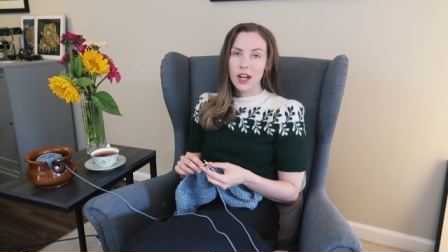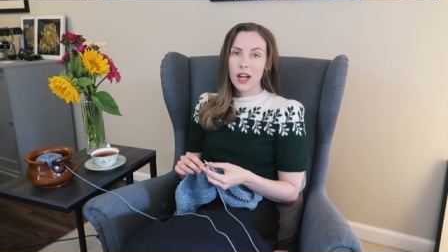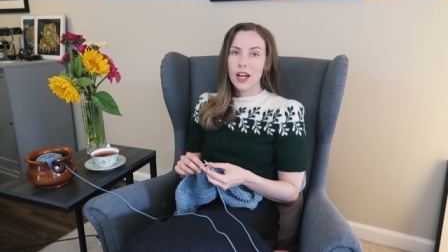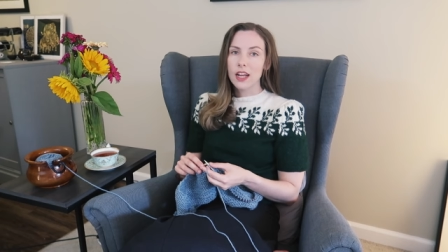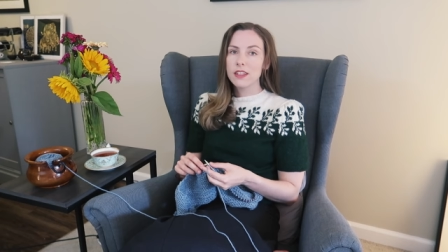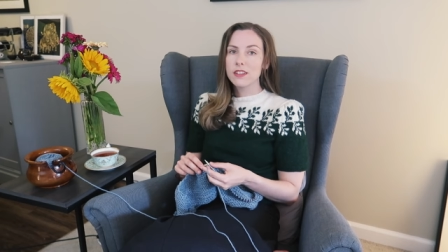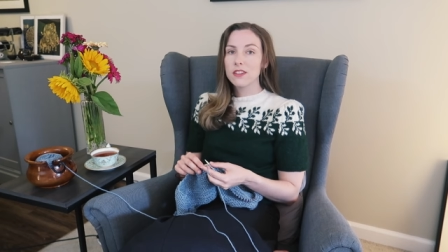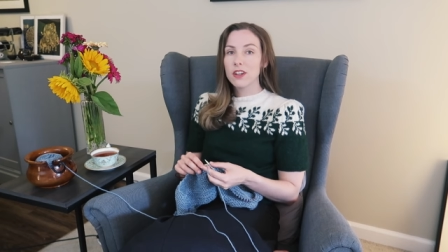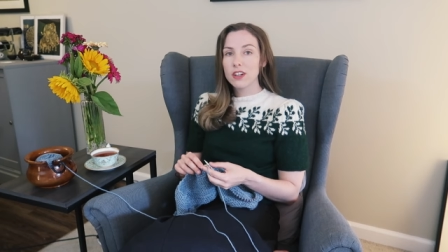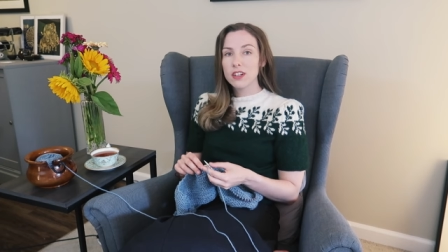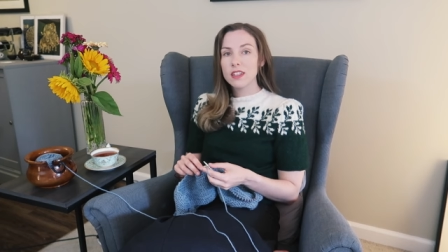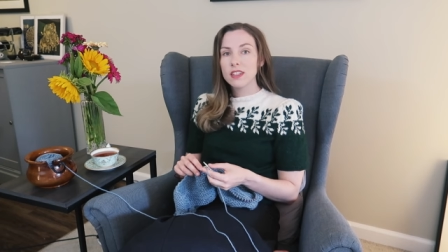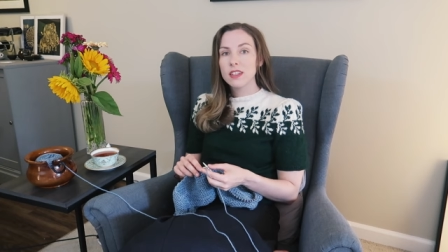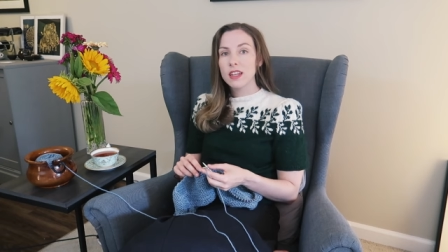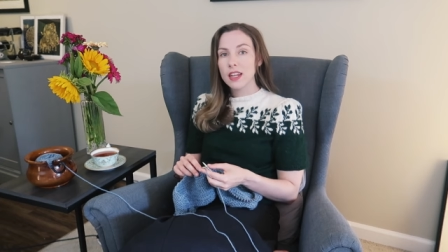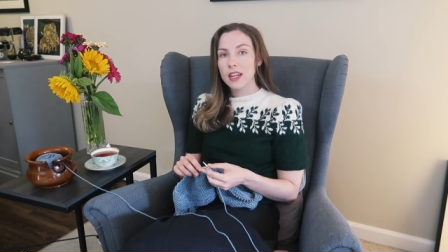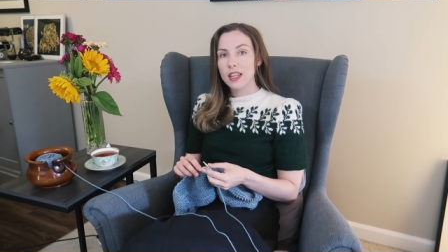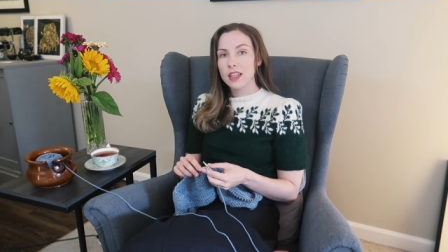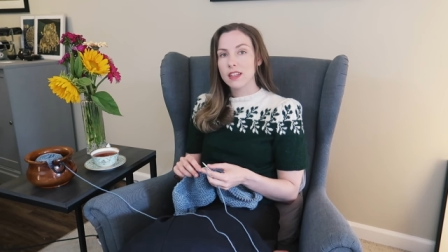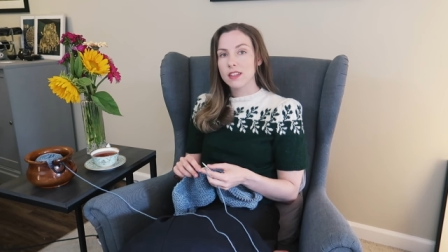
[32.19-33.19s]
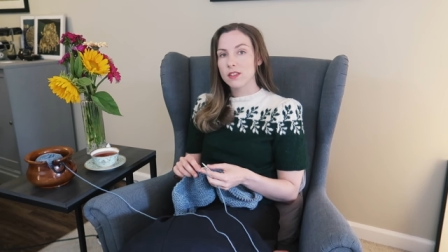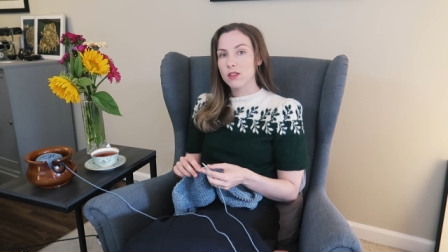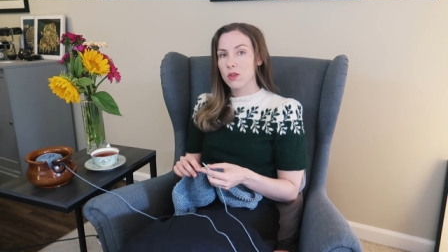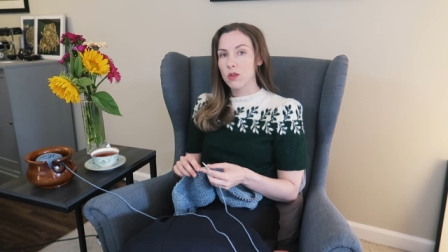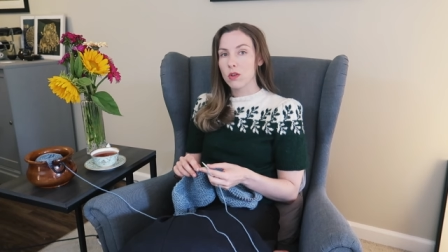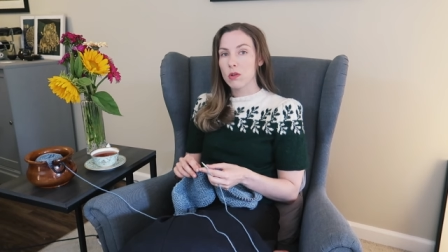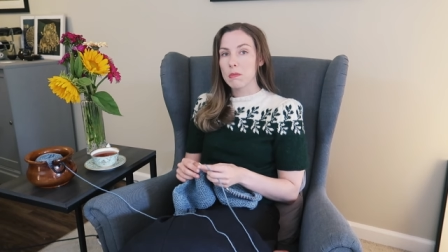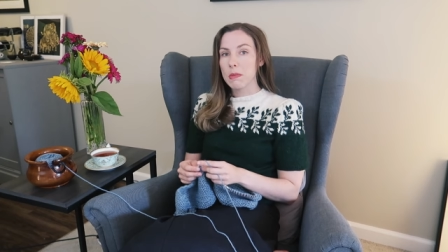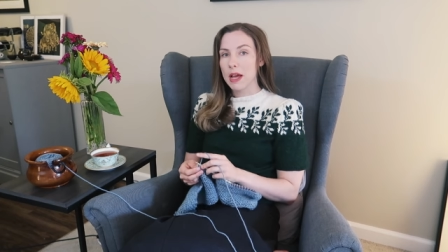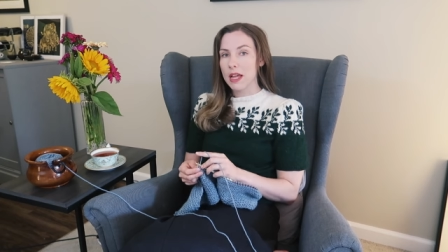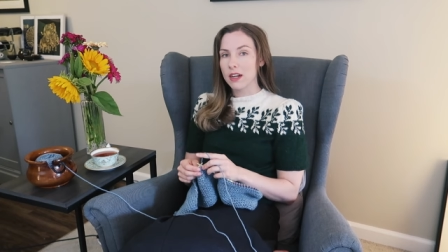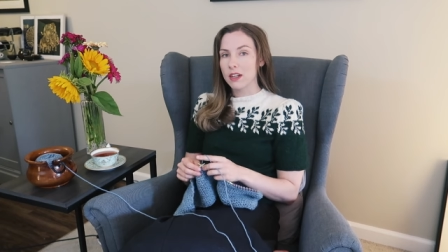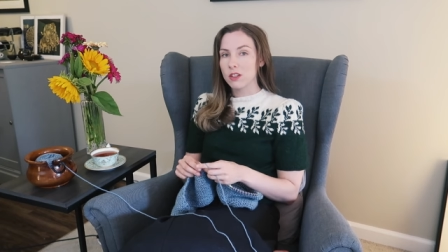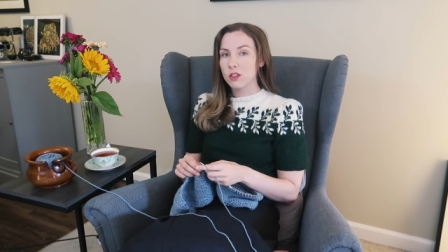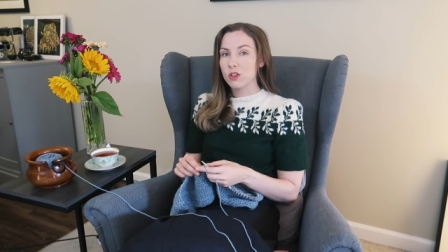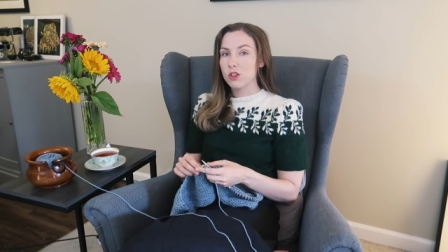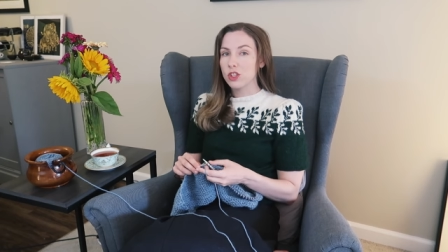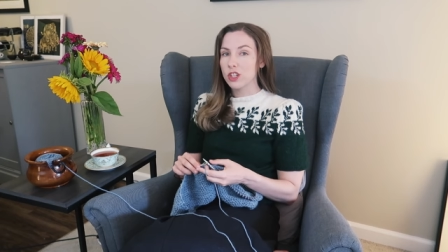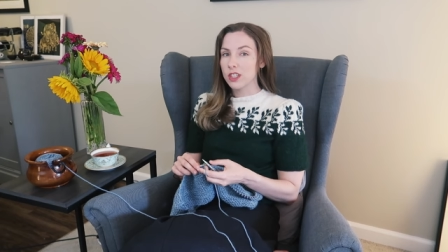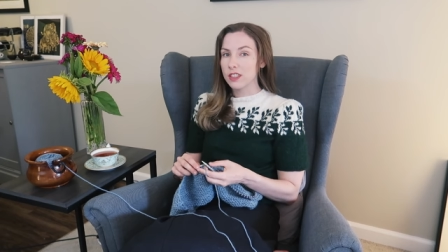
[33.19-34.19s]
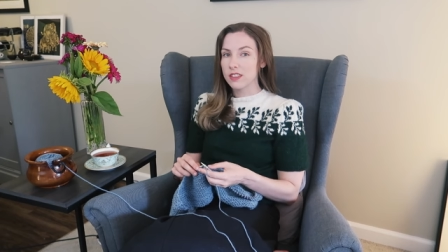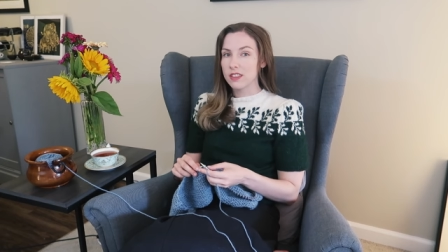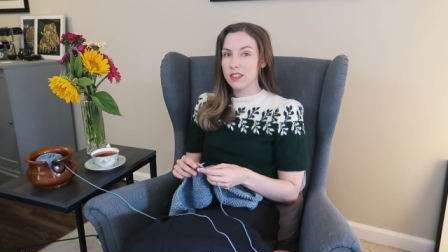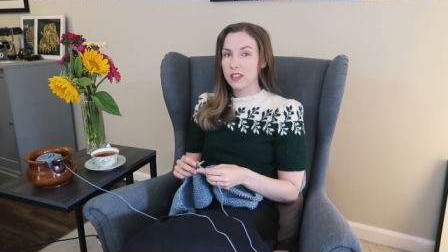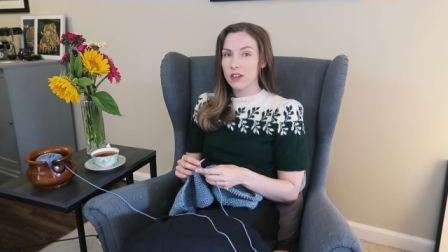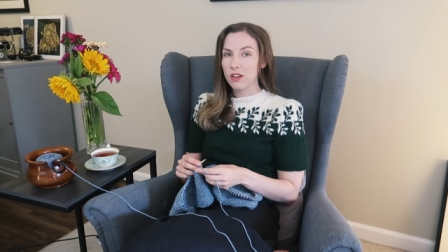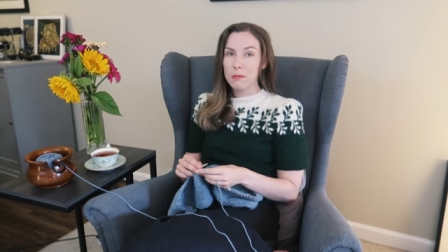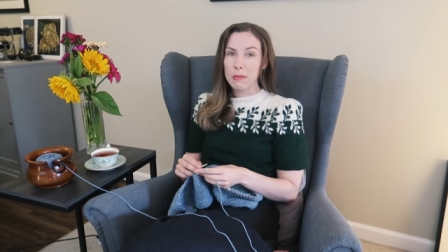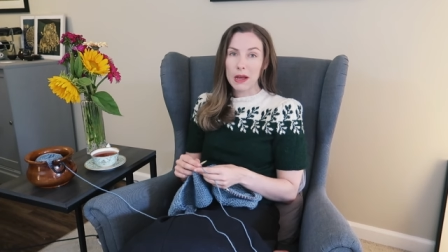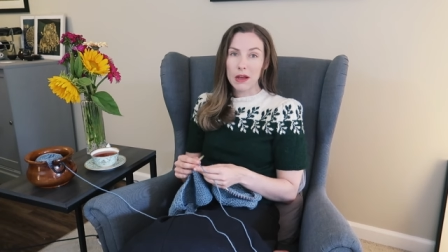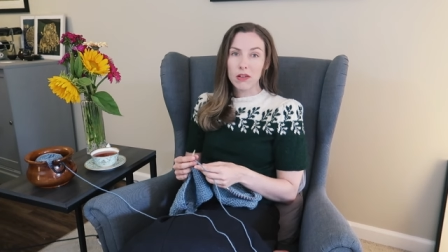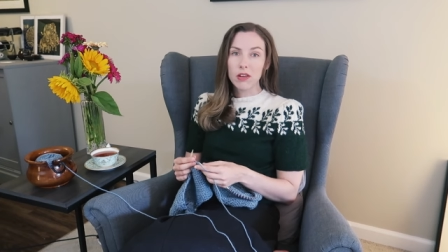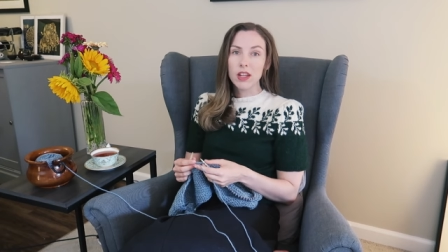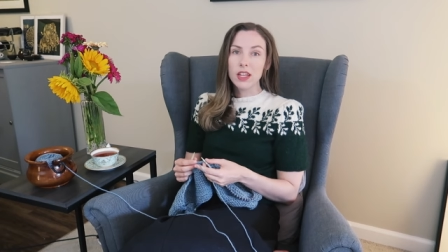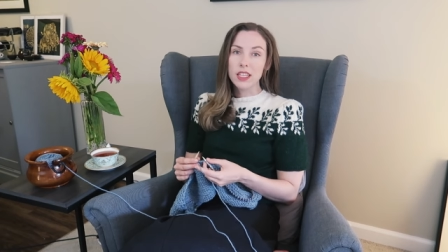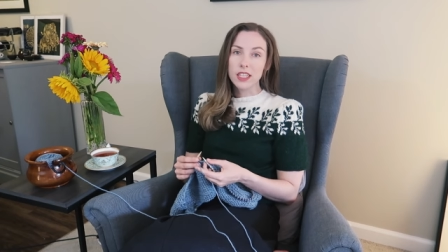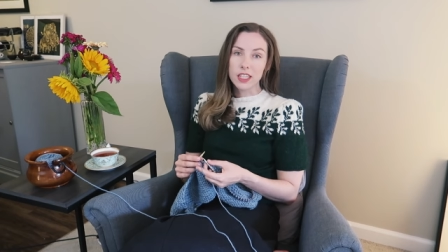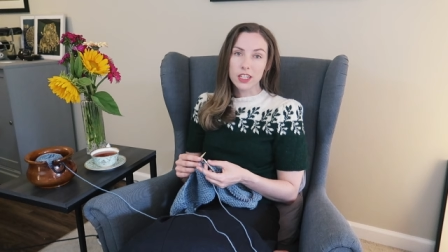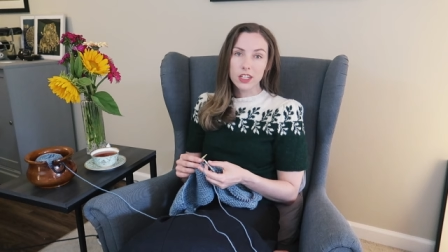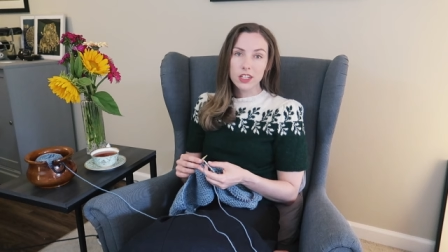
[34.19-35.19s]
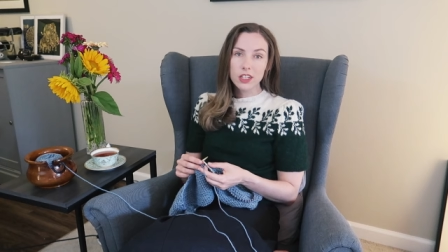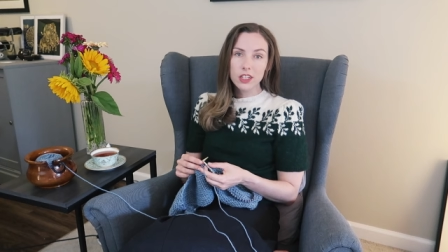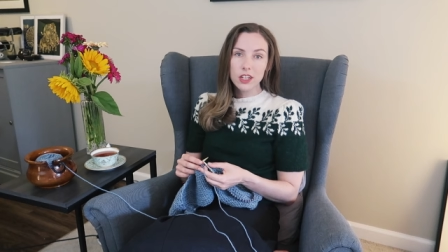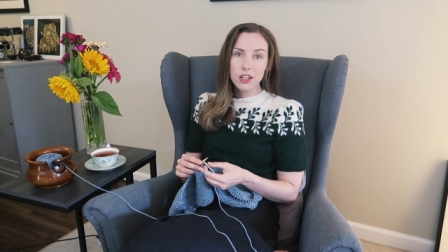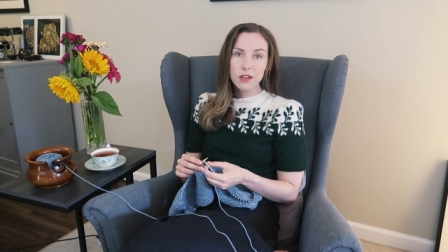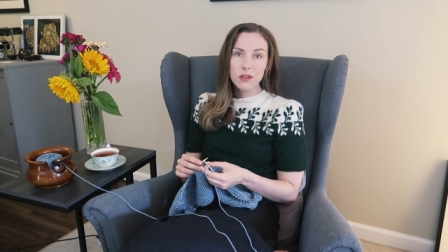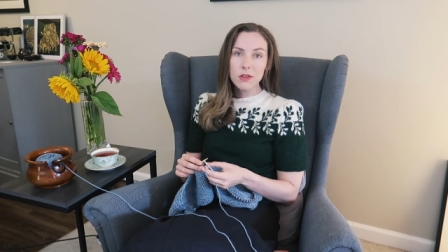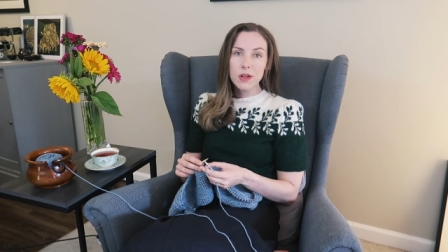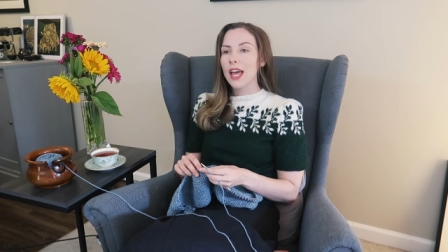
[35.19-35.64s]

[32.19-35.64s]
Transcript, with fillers: I started knitting historical patterns just about a year ago,